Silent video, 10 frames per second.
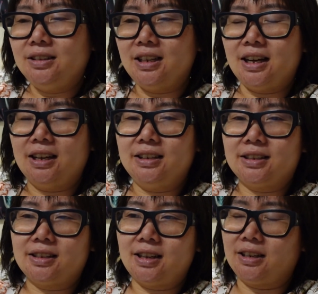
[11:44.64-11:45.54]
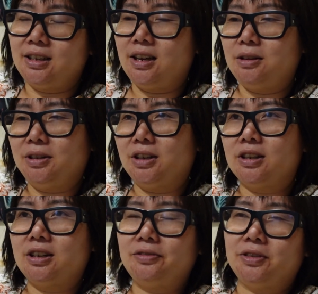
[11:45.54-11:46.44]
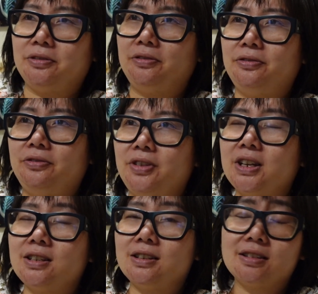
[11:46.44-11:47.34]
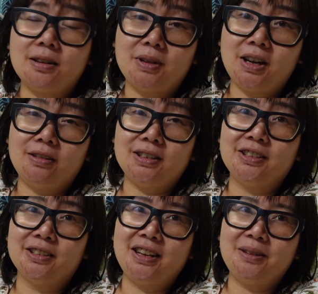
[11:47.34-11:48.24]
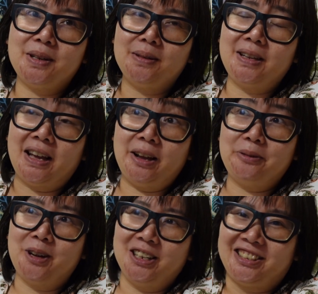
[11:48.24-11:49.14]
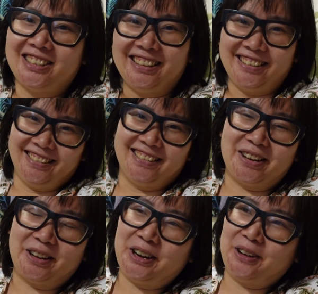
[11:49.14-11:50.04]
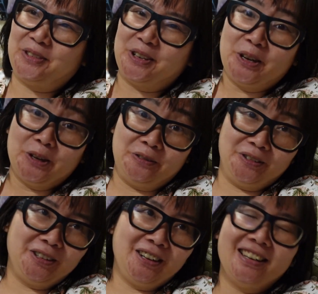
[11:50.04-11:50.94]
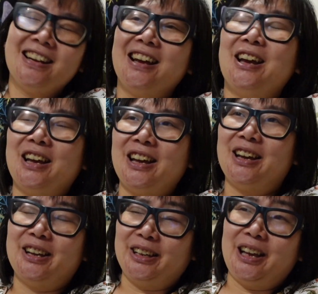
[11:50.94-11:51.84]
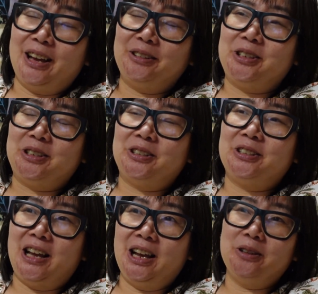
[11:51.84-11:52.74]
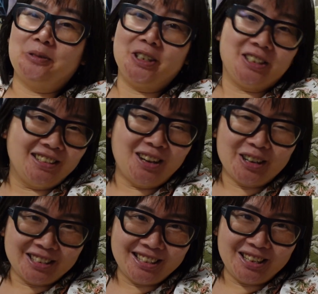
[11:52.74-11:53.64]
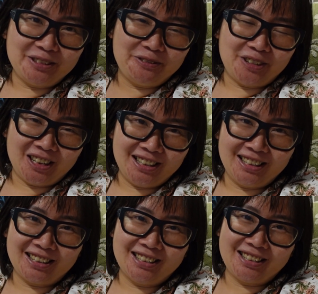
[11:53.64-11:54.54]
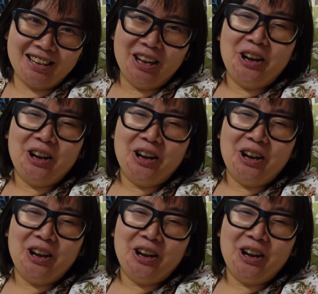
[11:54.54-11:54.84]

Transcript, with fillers: yeah, it's like, yeah, we gotta have to fix it somehow. Until then, maybe hand wash. I'm gonna have to figure out how to hand wash. And honestly, the funny thing is,